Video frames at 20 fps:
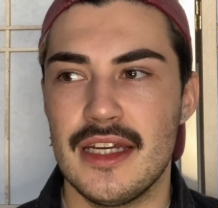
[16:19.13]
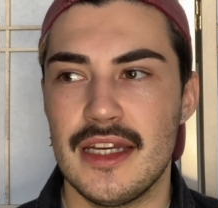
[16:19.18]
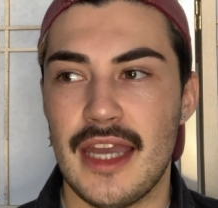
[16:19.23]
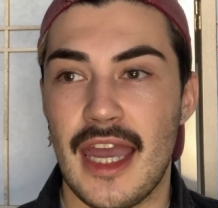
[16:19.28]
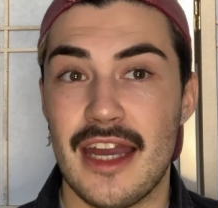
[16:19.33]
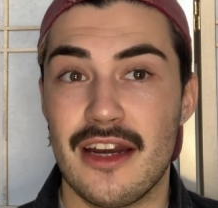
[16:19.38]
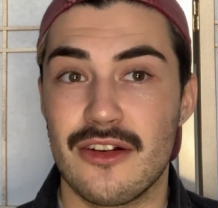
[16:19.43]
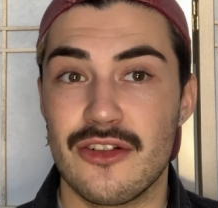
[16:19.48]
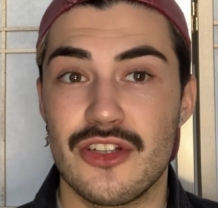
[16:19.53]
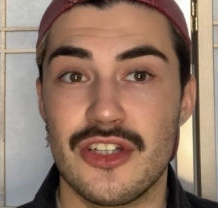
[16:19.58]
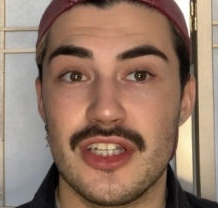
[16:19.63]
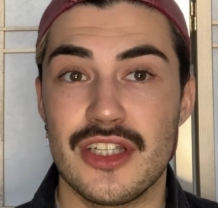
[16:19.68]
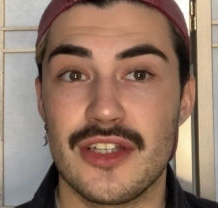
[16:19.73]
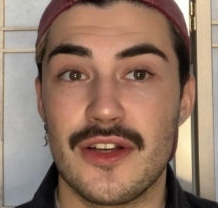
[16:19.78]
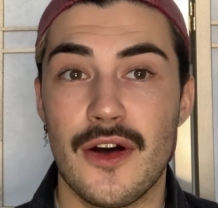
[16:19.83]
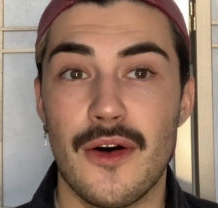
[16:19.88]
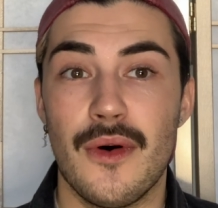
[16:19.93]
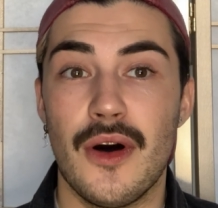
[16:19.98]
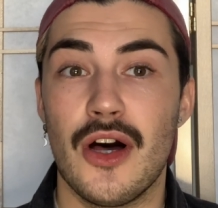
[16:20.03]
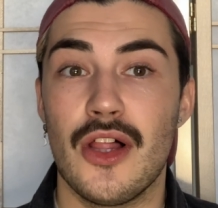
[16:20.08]
energies
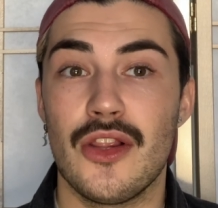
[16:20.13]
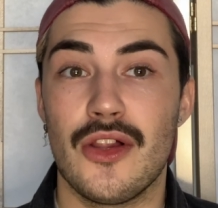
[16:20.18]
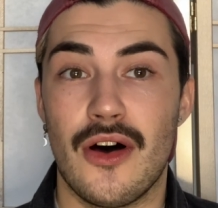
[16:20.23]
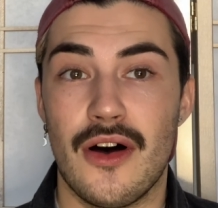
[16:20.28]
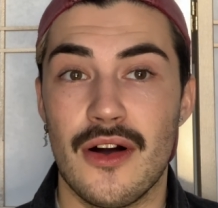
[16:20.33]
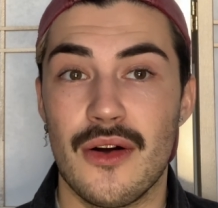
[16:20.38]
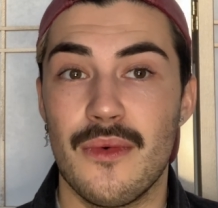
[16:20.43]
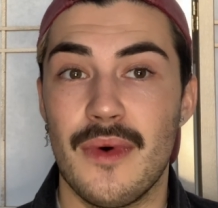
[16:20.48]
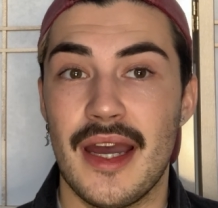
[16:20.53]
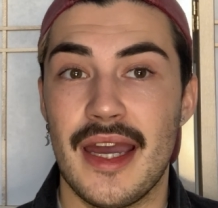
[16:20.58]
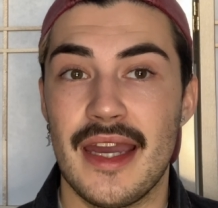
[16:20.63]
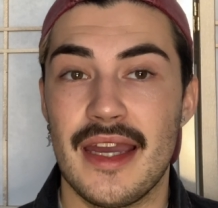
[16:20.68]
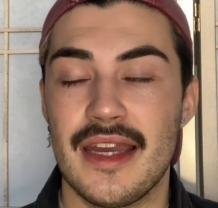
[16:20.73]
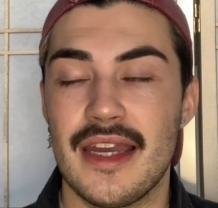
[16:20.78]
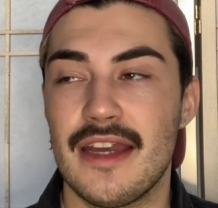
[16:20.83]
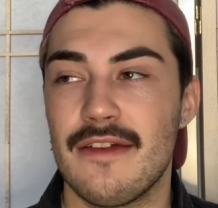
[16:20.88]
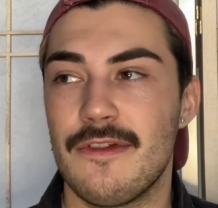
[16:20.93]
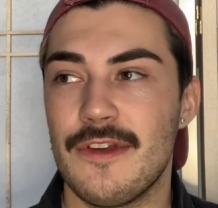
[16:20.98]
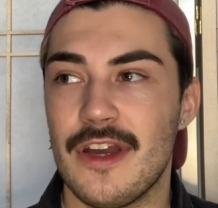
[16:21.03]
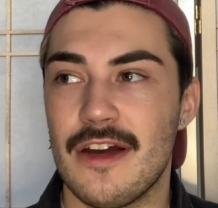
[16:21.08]
go a long way.
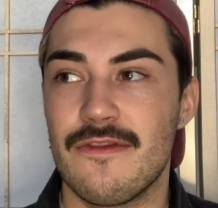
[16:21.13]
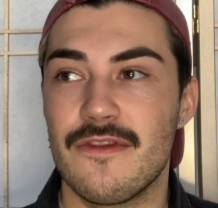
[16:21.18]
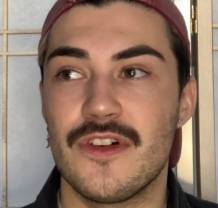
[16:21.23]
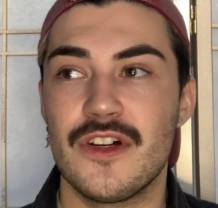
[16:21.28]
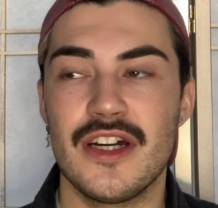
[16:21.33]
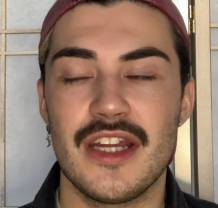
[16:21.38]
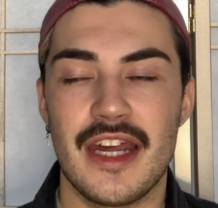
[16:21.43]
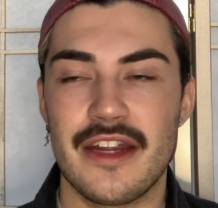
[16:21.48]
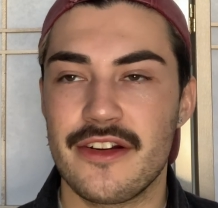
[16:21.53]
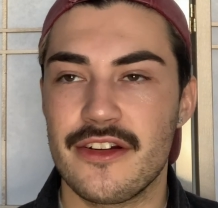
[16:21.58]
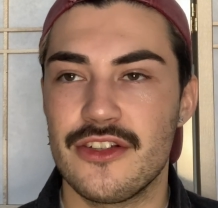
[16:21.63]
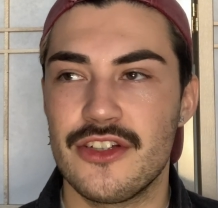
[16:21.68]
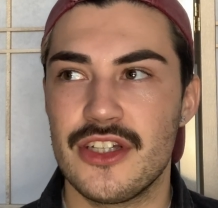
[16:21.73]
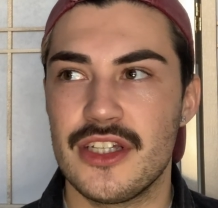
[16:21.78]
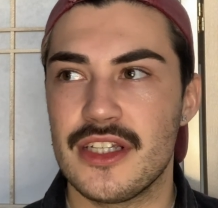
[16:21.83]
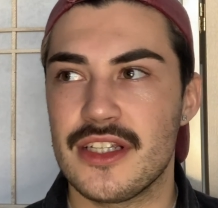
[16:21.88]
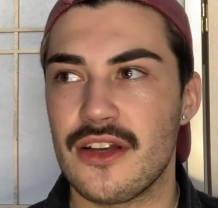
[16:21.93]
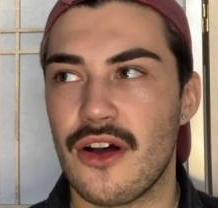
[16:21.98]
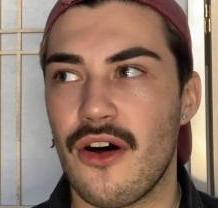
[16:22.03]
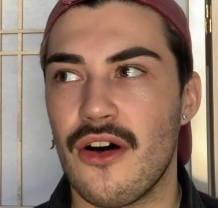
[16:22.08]
If you have good
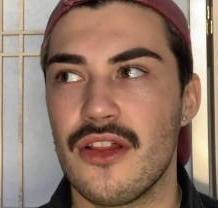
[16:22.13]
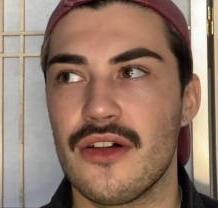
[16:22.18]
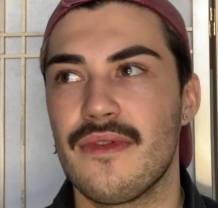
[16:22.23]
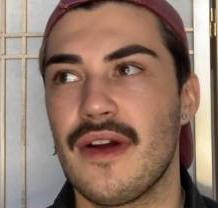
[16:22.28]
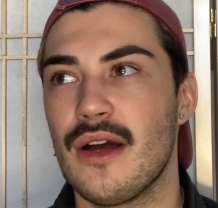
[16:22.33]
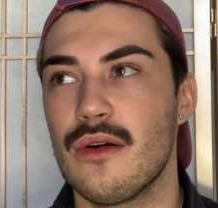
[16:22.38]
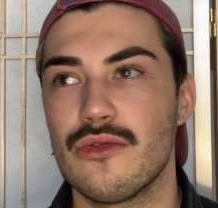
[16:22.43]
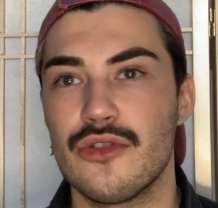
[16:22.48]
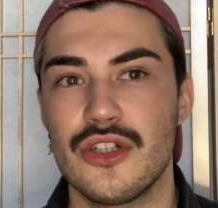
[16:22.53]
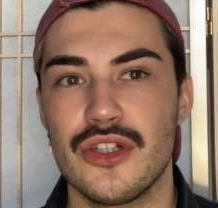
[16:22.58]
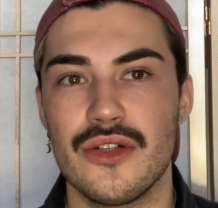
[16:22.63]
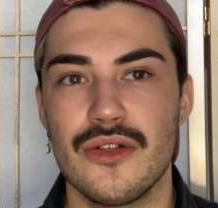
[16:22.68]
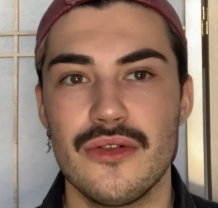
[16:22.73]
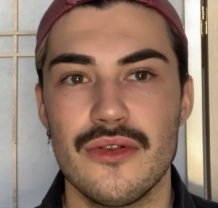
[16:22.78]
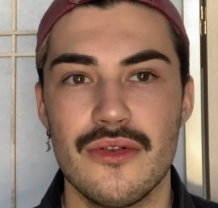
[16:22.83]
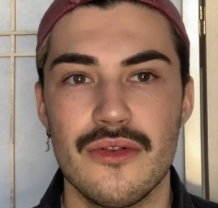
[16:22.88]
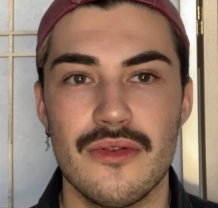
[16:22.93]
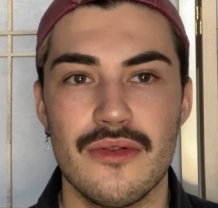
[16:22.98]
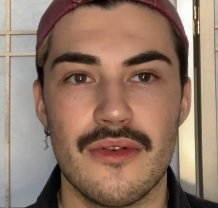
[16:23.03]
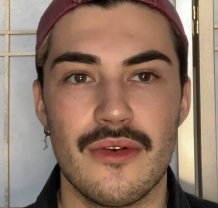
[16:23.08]
energies all around
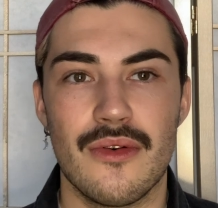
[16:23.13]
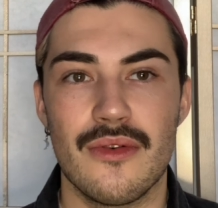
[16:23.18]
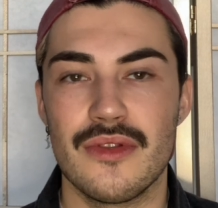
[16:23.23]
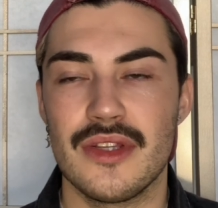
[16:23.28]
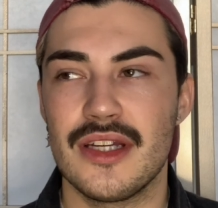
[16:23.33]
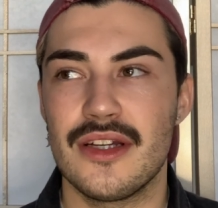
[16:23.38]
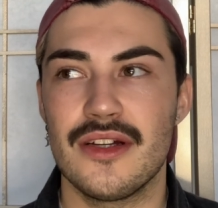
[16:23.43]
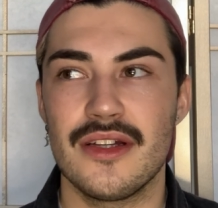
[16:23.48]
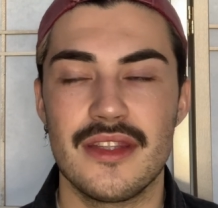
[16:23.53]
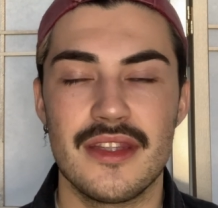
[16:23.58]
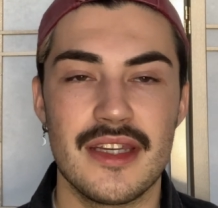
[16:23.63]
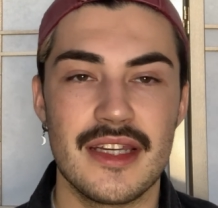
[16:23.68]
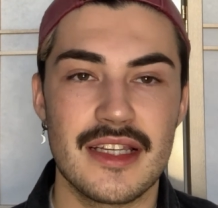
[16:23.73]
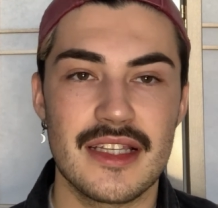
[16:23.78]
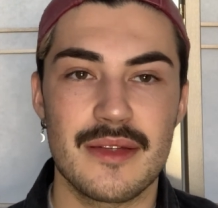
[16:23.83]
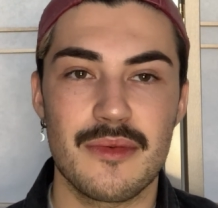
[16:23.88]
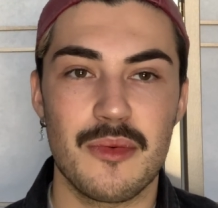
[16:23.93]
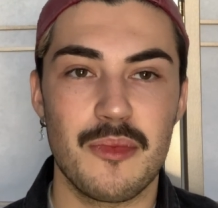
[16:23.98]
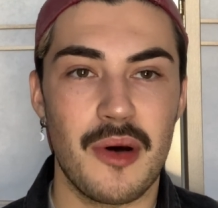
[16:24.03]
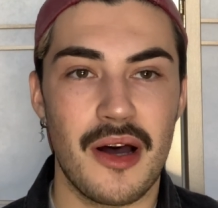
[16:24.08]
you, only good
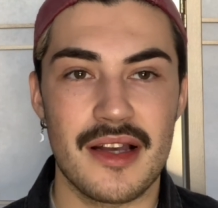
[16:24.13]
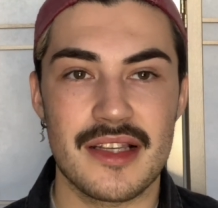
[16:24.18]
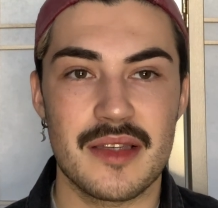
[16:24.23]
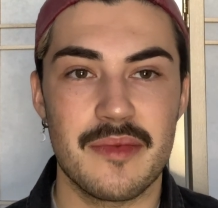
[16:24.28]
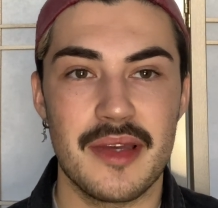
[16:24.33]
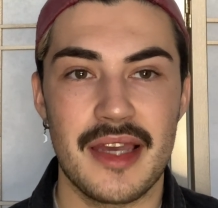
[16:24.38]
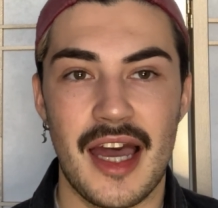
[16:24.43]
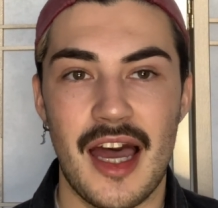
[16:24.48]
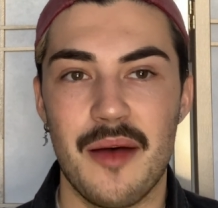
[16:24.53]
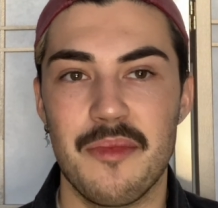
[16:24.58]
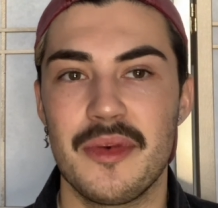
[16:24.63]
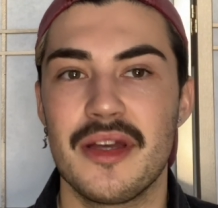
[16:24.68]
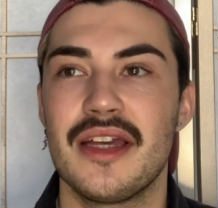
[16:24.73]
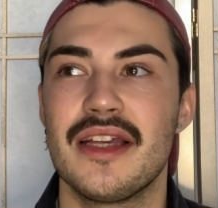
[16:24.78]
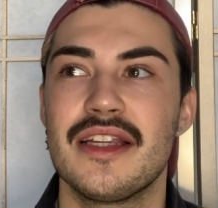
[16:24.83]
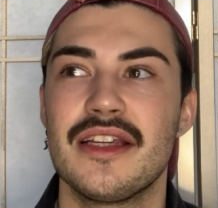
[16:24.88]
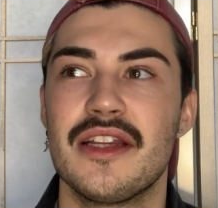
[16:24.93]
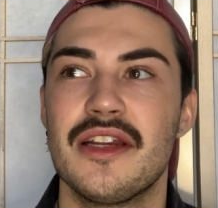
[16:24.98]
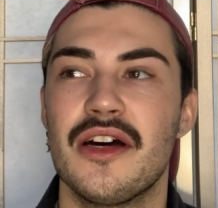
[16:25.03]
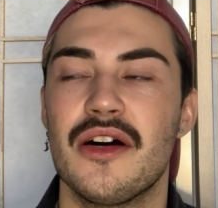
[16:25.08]
things will possibly
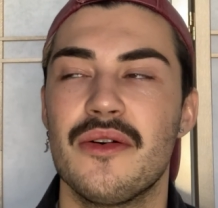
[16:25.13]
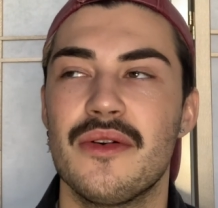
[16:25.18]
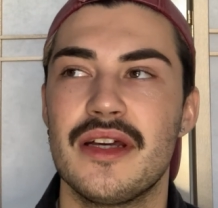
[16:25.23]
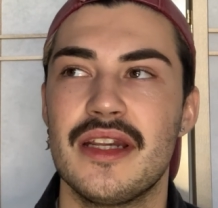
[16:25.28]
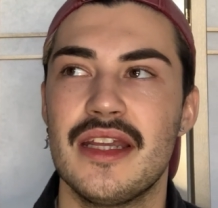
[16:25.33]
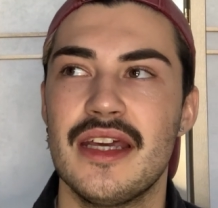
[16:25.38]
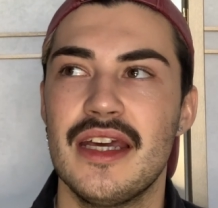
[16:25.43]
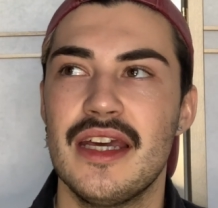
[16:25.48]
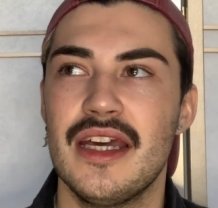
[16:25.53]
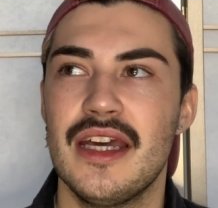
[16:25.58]
happen, you know. And